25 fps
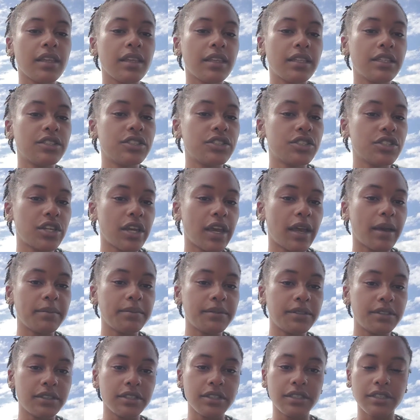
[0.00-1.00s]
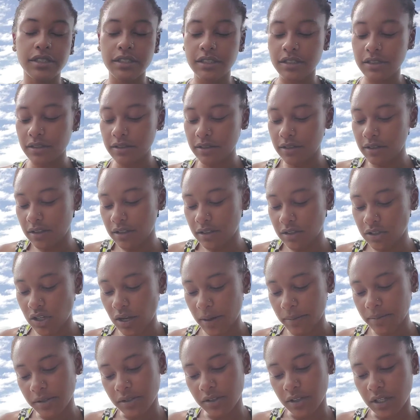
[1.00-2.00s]
This chapter
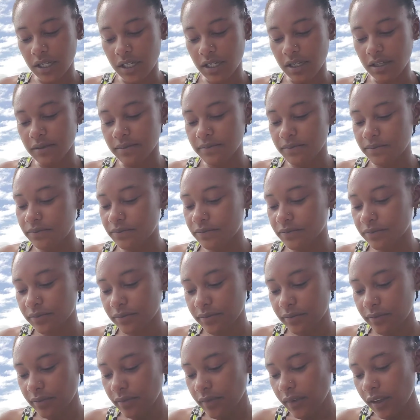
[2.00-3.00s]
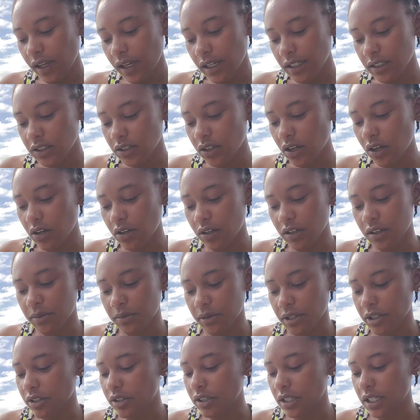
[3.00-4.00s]
8, is called
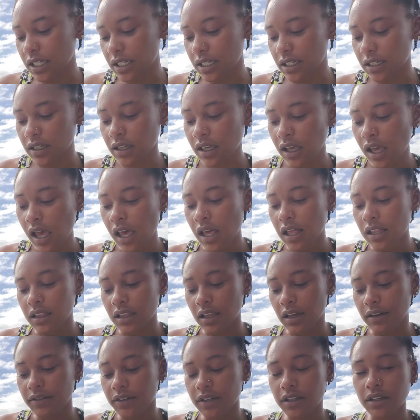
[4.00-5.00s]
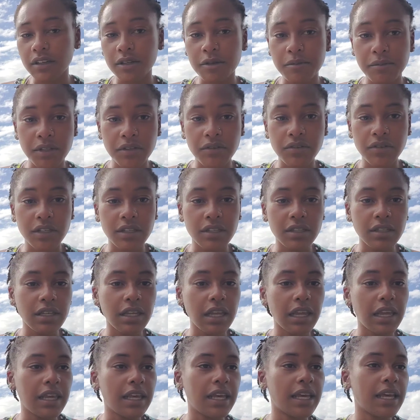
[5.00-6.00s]
Community Loving Communion,
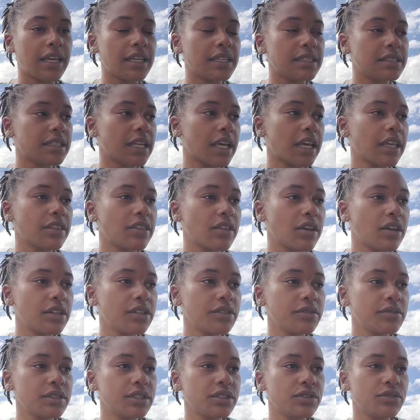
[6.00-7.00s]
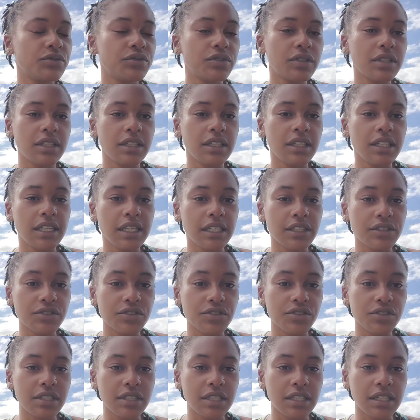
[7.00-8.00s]
and I thought it was really
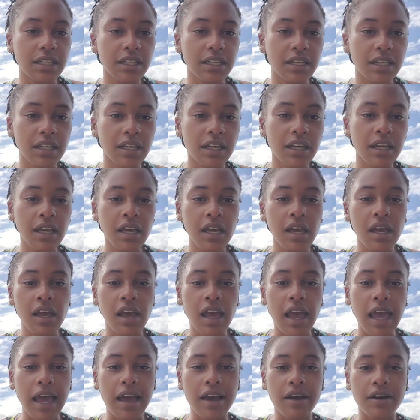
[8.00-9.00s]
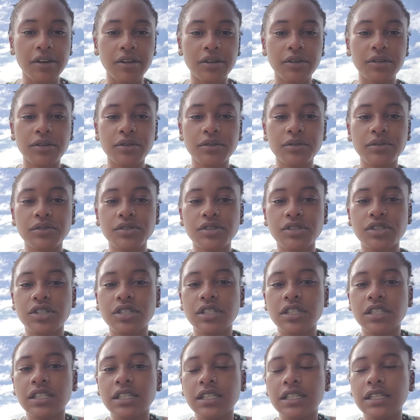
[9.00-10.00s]
interesting how
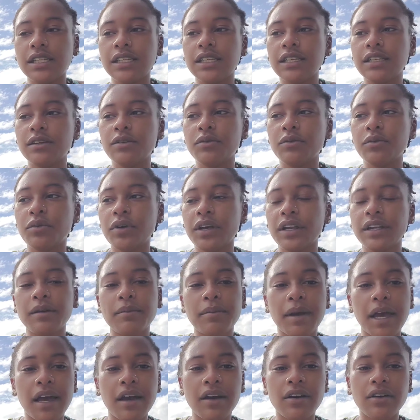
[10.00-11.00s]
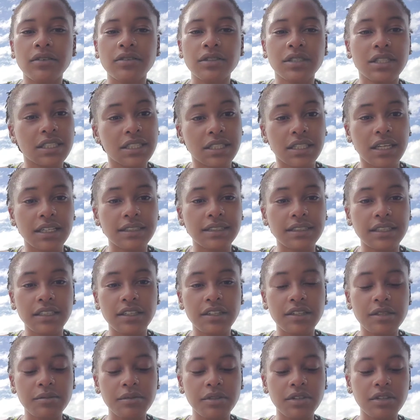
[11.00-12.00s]
she went about discussing
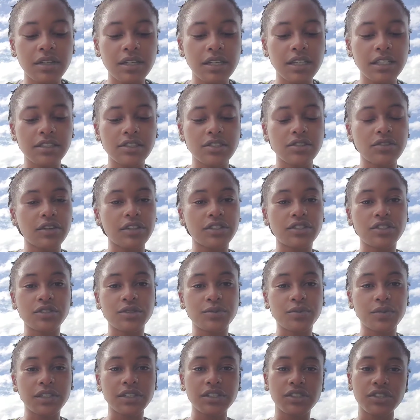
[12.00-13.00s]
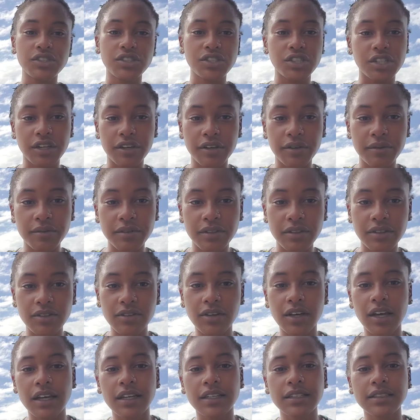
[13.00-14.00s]
community, so I just wanted to share it with you
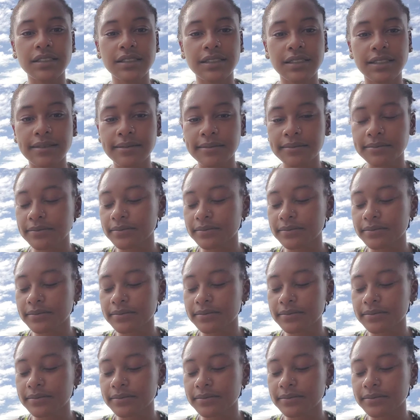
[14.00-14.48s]
guys.